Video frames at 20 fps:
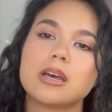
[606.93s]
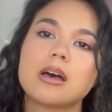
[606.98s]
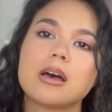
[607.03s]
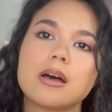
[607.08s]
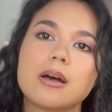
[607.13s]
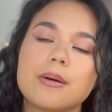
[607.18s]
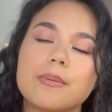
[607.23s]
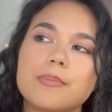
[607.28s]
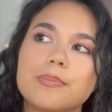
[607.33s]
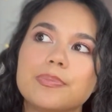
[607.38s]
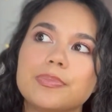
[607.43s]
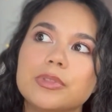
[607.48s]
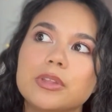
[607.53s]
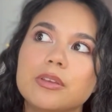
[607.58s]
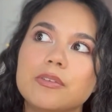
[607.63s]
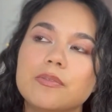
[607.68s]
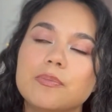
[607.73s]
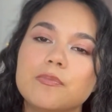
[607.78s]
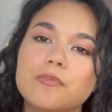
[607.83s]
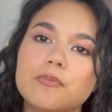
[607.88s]

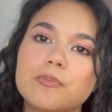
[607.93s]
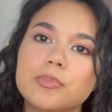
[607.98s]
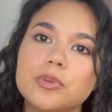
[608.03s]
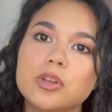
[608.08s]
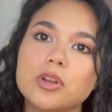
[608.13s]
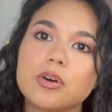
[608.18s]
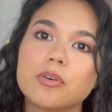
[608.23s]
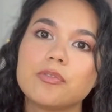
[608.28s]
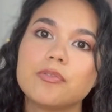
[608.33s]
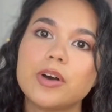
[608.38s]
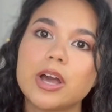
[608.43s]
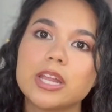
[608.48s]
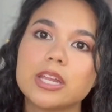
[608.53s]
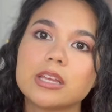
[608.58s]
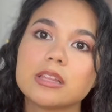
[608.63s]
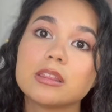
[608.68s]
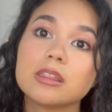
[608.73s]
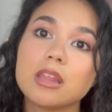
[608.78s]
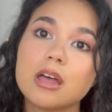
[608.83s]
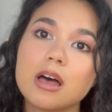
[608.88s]

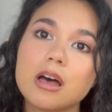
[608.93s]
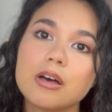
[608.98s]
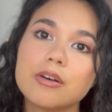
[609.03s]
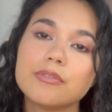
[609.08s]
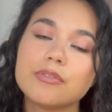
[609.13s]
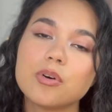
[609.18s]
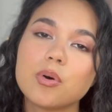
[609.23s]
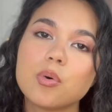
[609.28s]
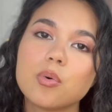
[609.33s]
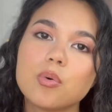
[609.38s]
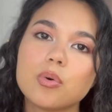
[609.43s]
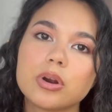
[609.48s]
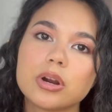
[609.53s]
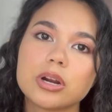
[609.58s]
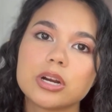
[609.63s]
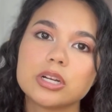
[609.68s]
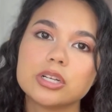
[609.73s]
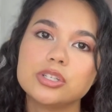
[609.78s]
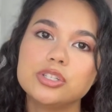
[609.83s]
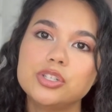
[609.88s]
finding love
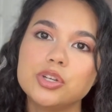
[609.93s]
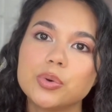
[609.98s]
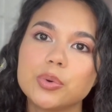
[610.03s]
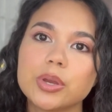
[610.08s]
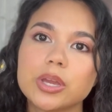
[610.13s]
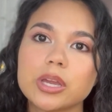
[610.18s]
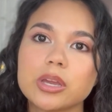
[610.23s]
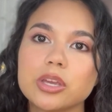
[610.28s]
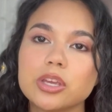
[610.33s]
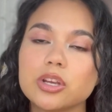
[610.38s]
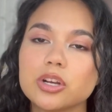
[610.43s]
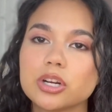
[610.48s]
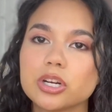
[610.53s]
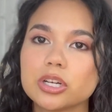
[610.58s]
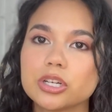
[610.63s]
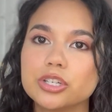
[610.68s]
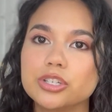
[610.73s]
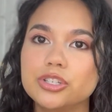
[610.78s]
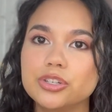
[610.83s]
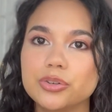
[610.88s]
or doing
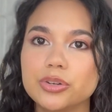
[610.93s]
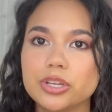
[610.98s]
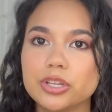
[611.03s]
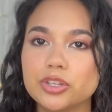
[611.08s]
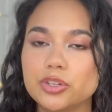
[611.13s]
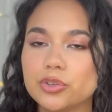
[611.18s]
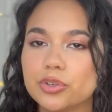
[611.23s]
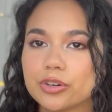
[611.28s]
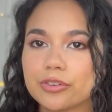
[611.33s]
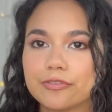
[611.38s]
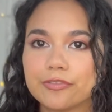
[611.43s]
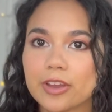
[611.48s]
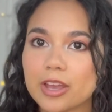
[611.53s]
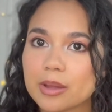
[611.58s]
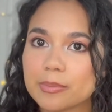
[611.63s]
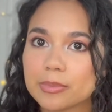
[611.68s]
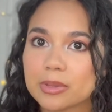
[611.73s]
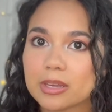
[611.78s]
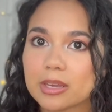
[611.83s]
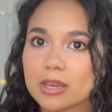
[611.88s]
your duty to your
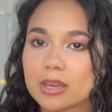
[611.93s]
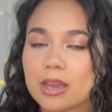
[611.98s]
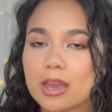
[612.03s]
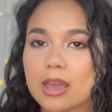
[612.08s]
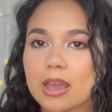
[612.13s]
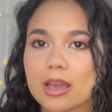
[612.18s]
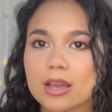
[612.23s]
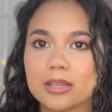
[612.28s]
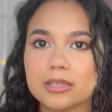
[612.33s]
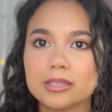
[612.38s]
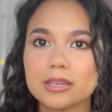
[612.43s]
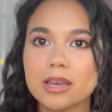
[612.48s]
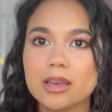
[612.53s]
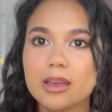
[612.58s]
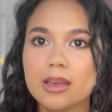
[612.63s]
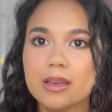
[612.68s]
family and